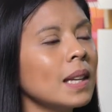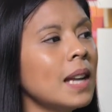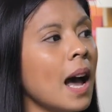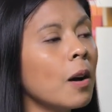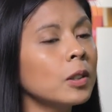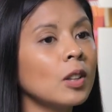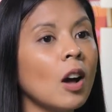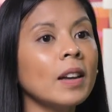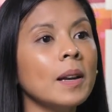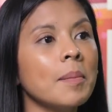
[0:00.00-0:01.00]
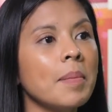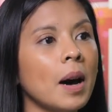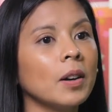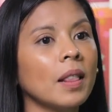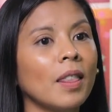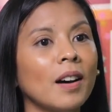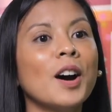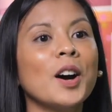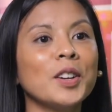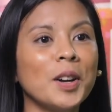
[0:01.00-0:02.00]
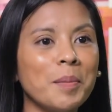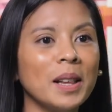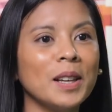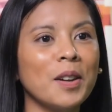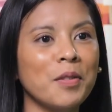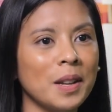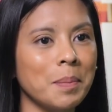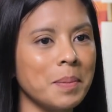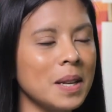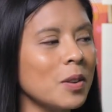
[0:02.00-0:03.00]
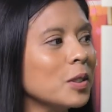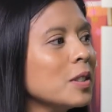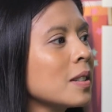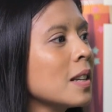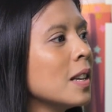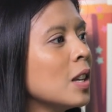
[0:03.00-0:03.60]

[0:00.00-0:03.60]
Now, talking about the 100 million Filipinos,